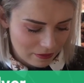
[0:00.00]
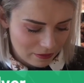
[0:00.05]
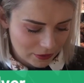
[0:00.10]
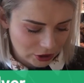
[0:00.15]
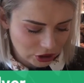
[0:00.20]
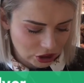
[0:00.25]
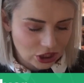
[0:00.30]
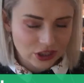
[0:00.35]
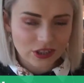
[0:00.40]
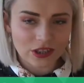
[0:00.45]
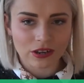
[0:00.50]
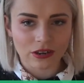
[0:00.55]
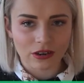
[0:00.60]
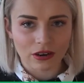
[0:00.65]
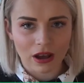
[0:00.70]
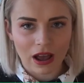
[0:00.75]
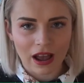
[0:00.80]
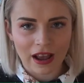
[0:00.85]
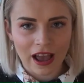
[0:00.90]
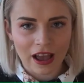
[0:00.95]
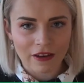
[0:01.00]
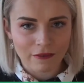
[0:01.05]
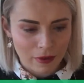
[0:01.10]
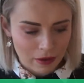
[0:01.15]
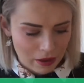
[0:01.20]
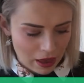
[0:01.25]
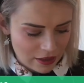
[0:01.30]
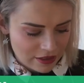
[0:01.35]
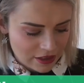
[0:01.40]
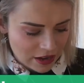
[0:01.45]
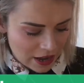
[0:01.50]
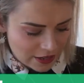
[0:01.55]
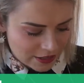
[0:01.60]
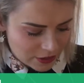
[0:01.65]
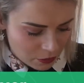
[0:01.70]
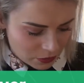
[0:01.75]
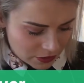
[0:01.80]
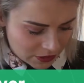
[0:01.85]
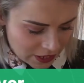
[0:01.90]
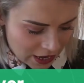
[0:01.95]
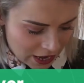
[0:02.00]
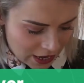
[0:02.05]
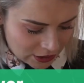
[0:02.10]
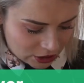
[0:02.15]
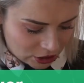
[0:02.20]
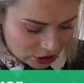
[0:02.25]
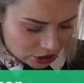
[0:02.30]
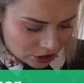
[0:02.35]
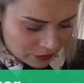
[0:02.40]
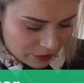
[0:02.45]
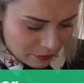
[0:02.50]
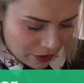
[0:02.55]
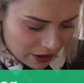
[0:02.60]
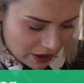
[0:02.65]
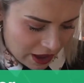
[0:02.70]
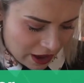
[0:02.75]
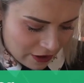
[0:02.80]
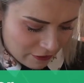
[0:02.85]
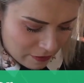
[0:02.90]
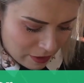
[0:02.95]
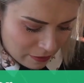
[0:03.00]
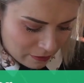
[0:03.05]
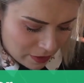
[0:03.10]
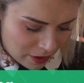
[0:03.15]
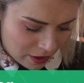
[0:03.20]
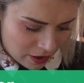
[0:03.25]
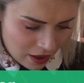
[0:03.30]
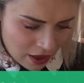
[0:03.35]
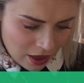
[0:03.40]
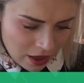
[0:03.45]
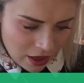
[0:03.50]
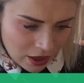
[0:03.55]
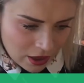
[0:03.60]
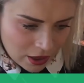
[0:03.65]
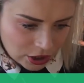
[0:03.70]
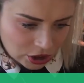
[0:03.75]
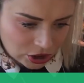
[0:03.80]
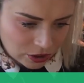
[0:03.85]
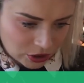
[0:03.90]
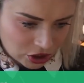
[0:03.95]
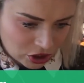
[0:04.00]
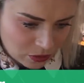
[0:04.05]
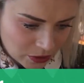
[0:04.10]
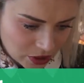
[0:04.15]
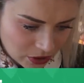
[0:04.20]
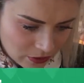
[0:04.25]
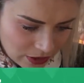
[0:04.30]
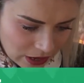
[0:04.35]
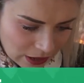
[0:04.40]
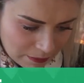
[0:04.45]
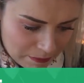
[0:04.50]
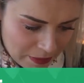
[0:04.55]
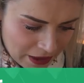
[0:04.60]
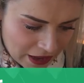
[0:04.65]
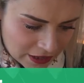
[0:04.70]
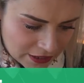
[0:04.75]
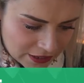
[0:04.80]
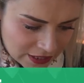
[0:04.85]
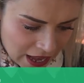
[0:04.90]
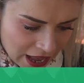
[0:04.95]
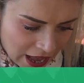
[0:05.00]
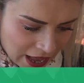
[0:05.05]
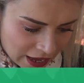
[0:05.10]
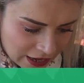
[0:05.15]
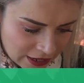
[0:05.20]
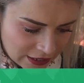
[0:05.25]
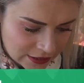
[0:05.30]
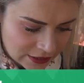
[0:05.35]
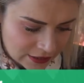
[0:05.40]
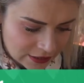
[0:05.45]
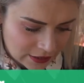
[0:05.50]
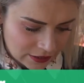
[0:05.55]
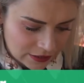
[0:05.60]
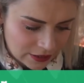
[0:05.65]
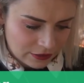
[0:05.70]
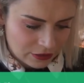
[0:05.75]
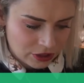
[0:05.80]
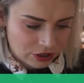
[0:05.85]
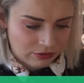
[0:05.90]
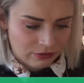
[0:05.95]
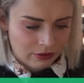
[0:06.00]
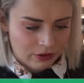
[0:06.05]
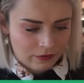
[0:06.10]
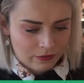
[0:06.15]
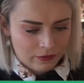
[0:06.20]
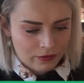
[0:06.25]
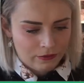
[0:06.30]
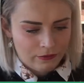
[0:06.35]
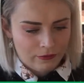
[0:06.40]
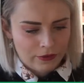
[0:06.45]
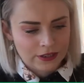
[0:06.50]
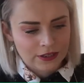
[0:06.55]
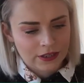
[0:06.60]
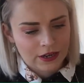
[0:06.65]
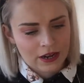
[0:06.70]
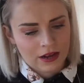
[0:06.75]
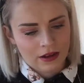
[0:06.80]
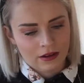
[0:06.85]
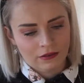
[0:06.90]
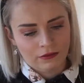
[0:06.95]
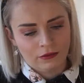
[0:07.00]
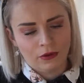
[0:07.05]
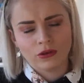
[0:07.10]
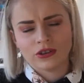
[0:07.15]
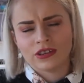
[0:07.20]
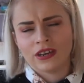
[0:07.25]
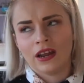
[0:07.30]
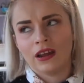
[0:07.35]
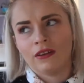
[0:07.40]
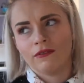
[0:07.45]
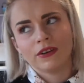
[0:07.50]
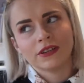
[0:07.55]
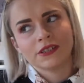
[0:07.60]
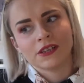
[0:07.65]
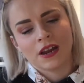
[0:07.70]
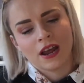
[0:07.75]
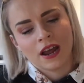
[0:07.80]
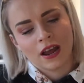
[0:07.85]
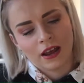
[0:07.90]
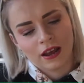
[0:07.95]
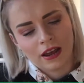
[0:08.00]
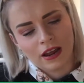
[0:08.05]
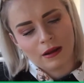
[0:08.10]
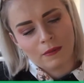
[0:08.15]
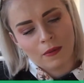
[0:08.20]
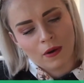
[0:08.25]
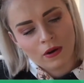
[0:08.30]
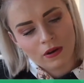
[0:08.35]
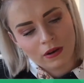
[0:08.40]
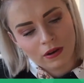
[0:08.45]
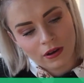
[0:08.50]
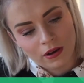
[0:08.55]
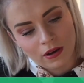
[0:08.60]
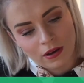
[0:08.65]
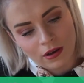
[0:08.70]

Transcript: she doesn't, I can't remember, I did ask what size she's doing, but I can't remember. She'll be doing a bigger size. See if she's written it in a book.